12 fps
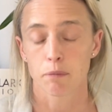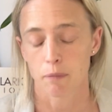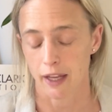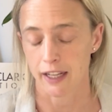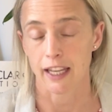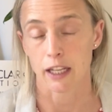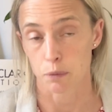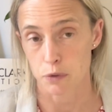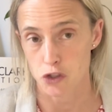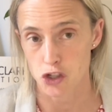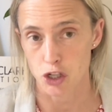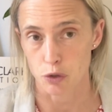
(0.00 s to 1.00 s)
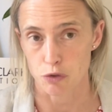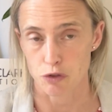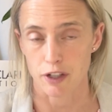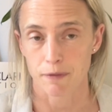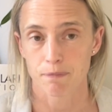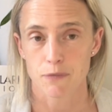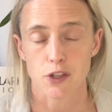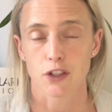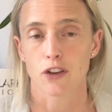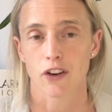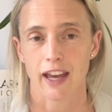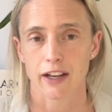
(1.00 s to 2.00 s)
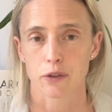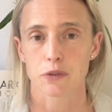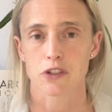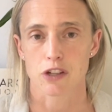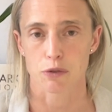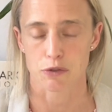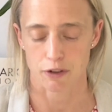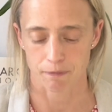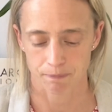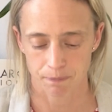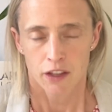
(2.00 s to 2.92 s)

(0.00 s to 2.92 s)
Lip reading: and again, it was children, so not adults, children.